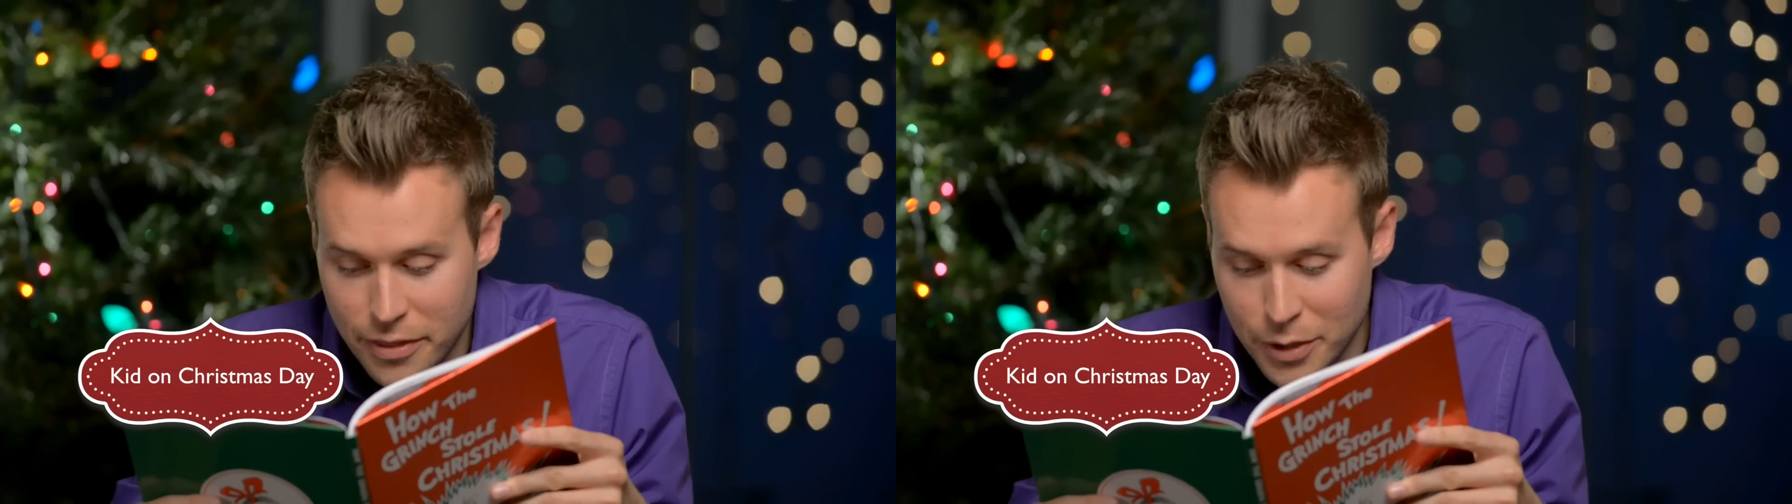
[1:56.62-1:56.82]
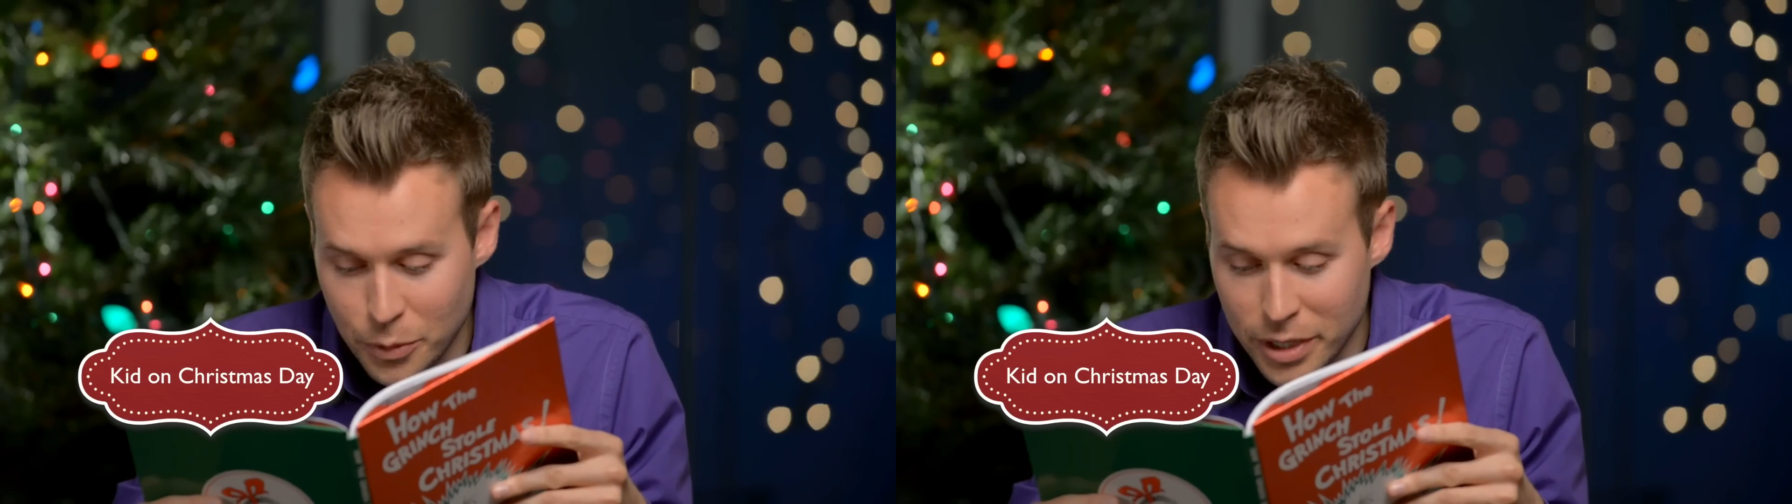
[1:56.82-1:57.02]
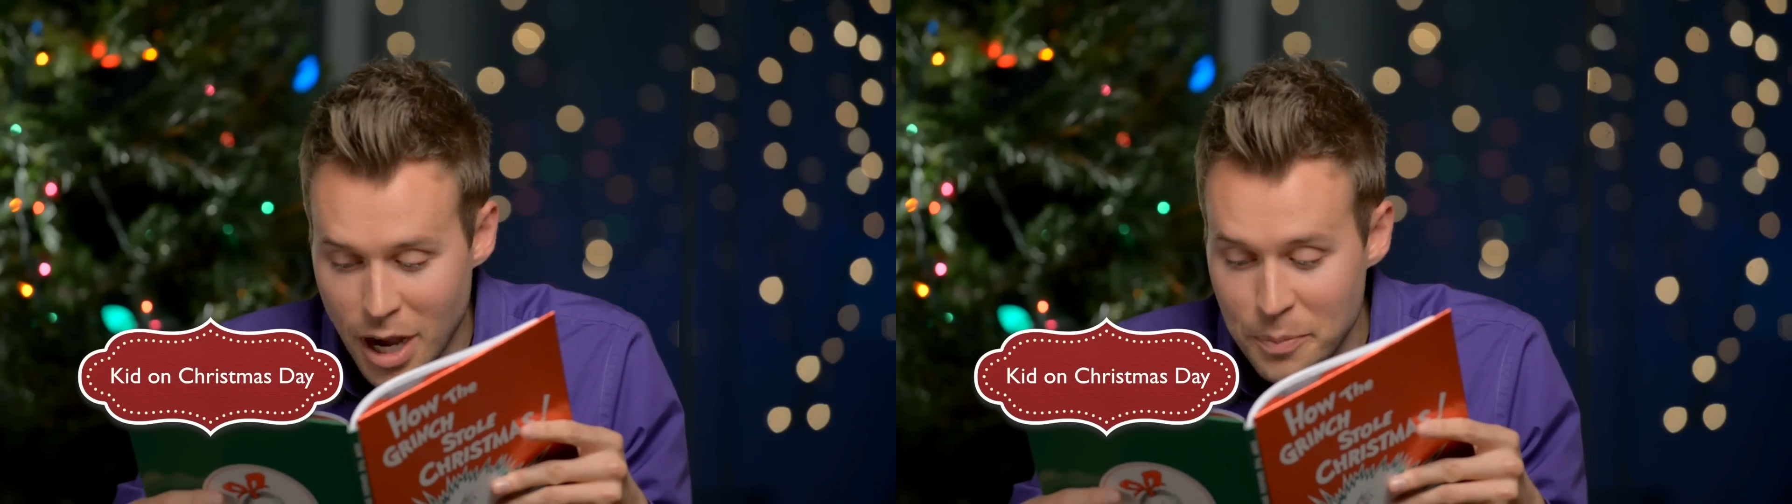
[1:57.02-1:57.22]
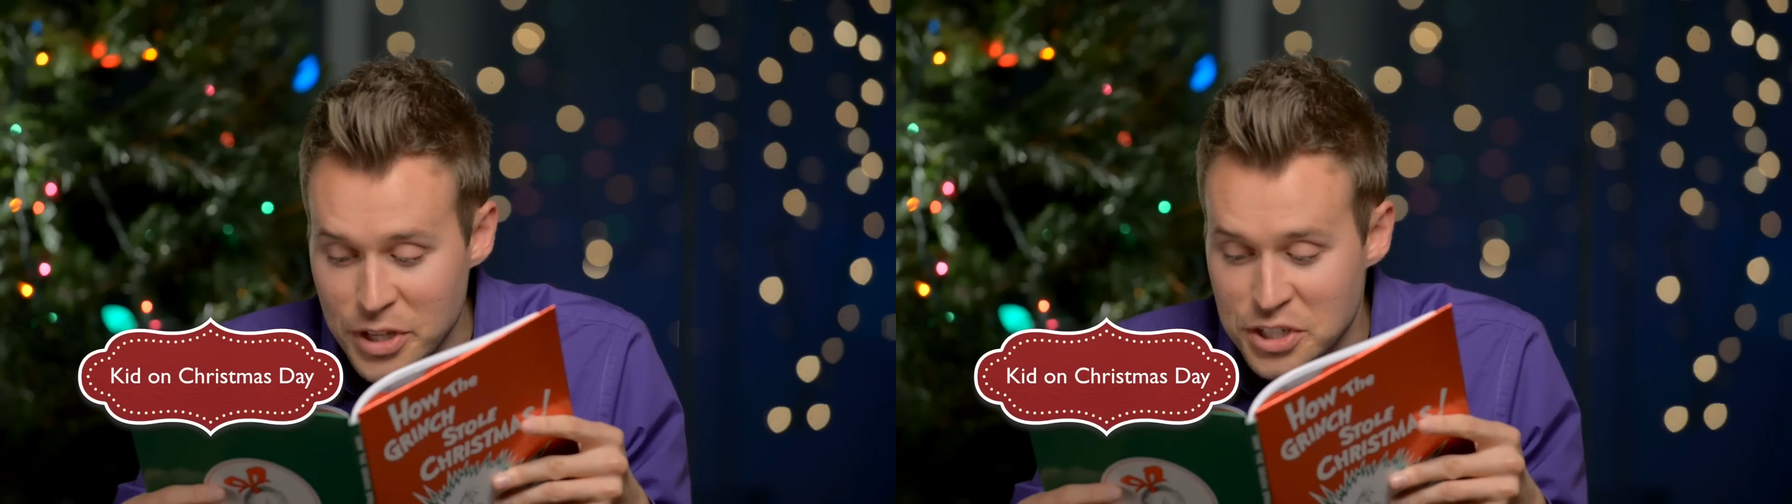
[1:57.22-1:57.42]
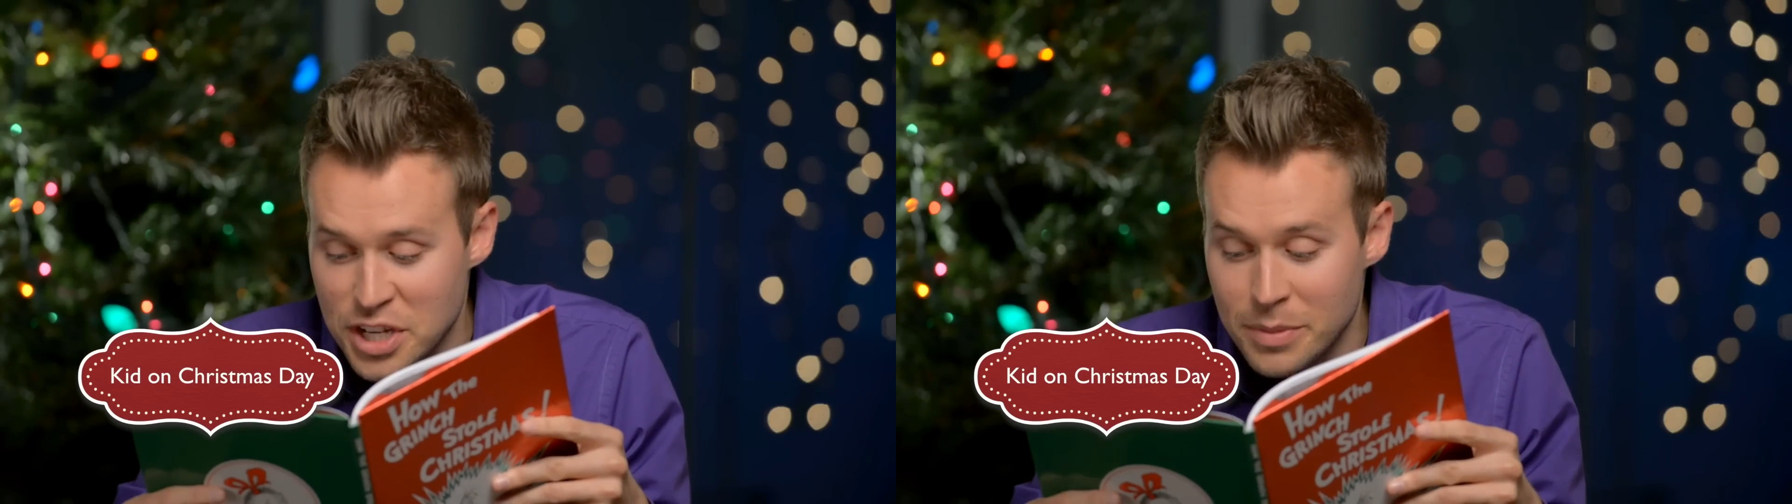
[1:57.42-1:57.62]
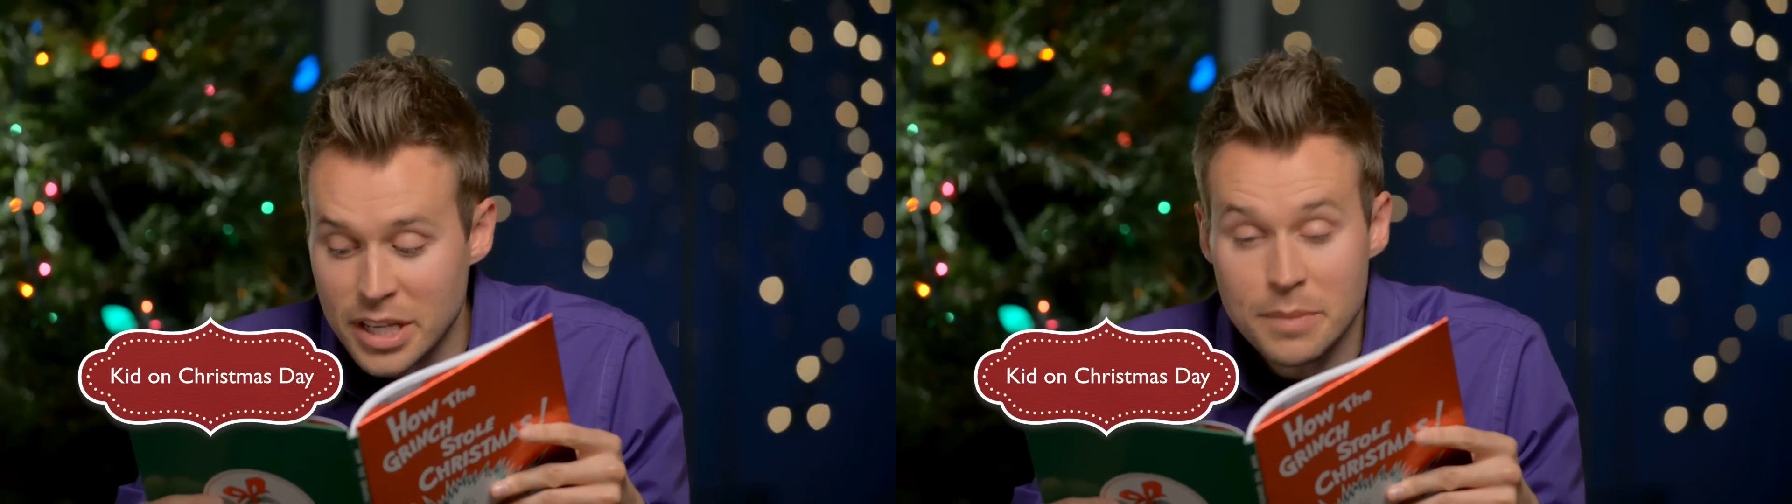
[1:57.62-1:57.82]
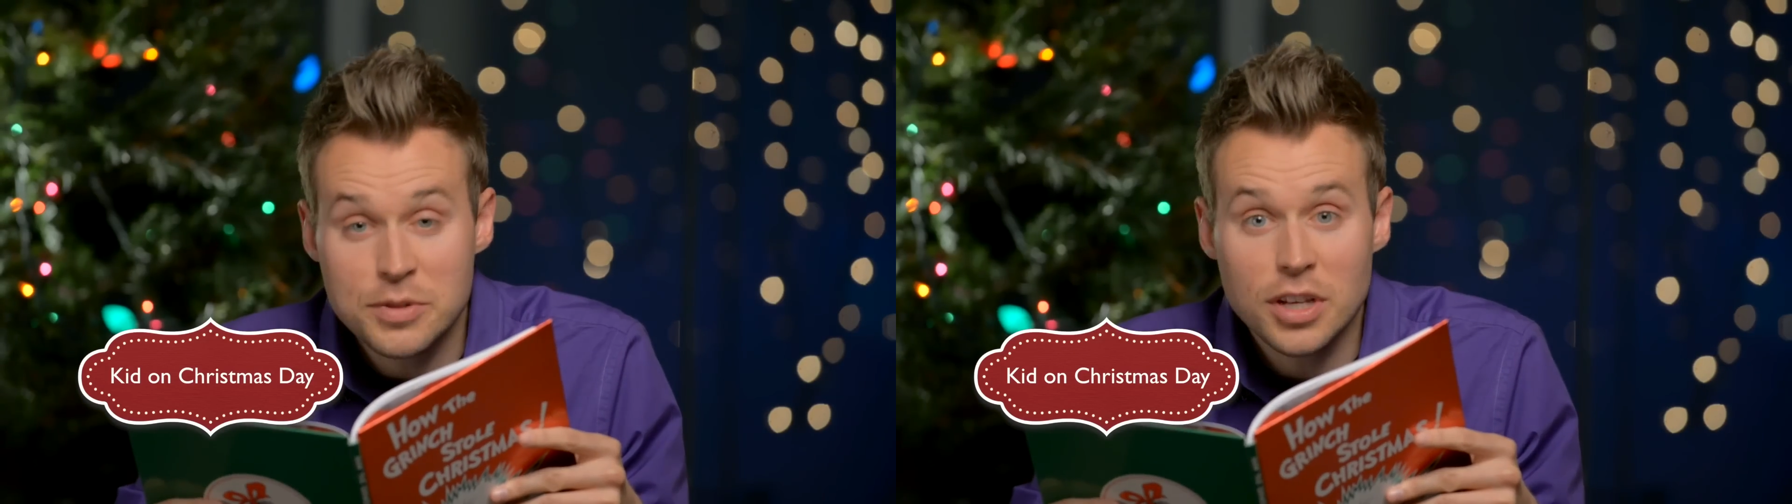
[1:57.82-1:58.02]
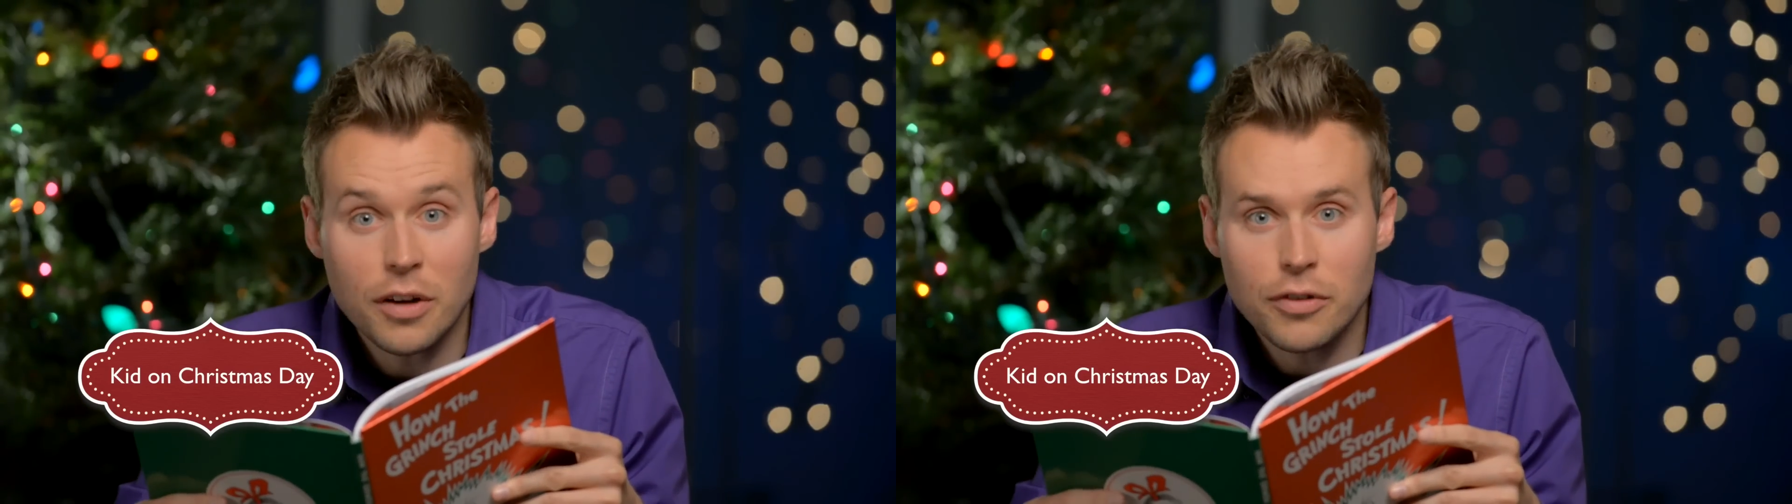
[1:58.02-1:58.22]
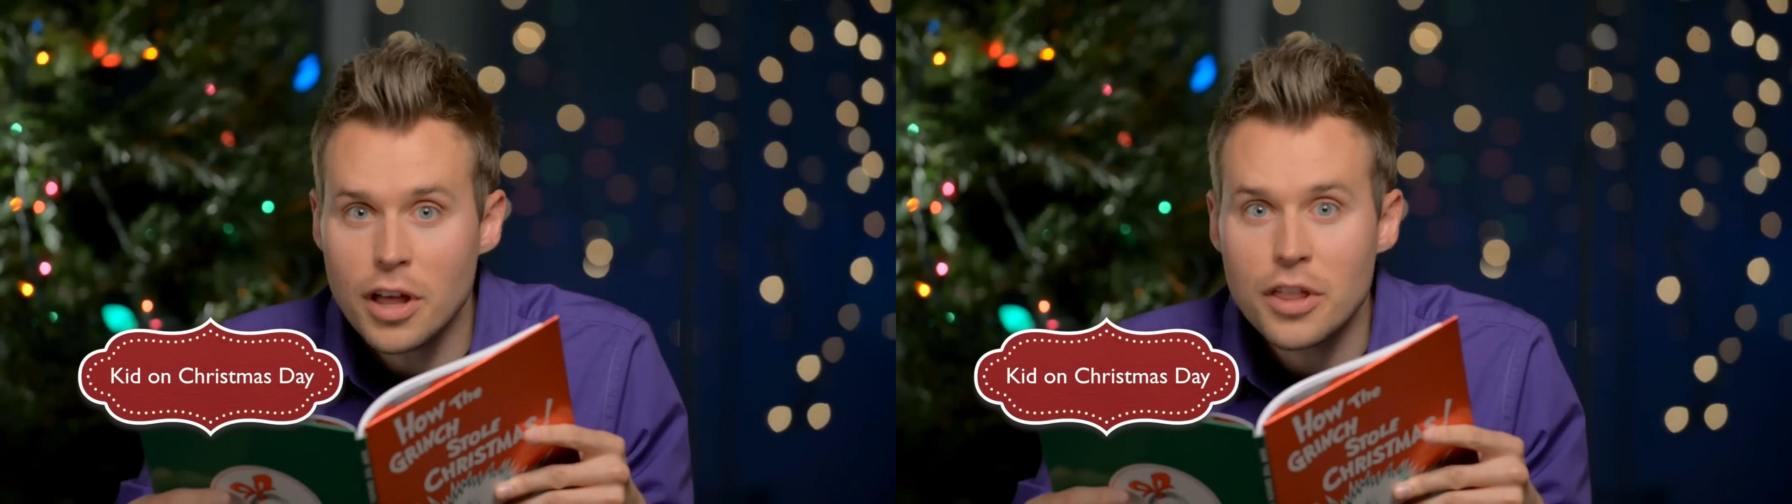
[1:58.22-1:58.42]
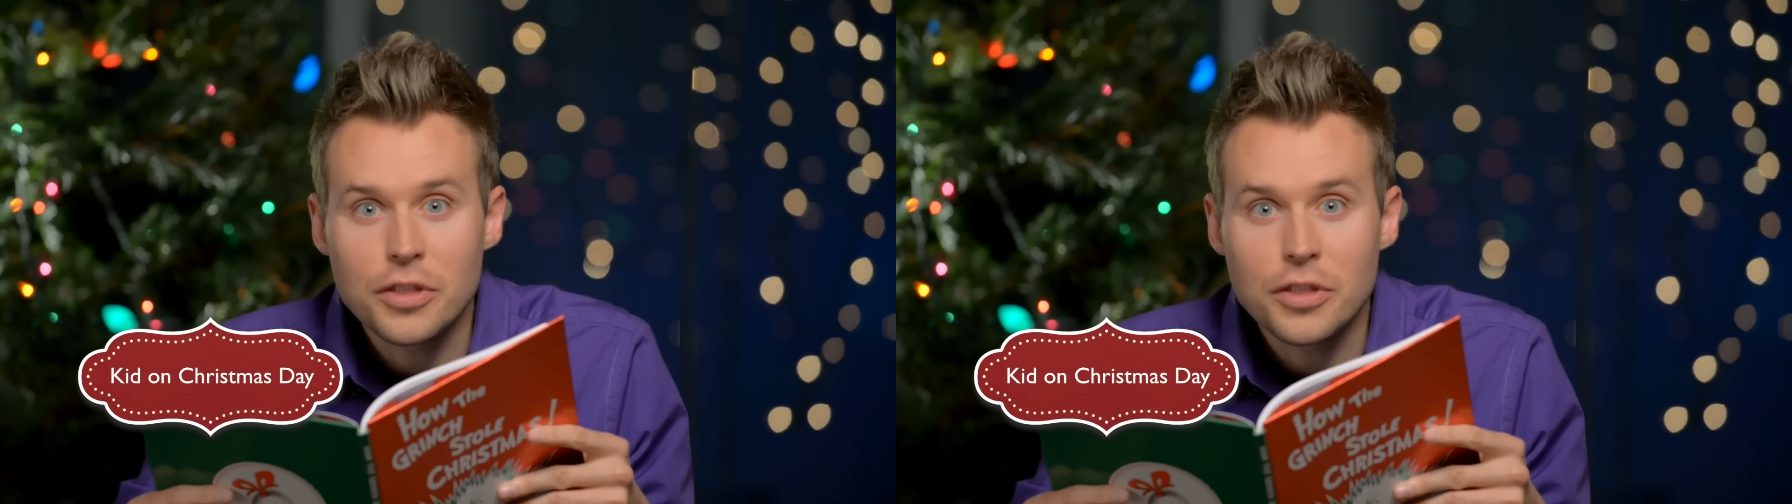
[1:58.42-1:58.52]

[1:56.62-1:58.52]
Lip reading: Then went up the chimney himself,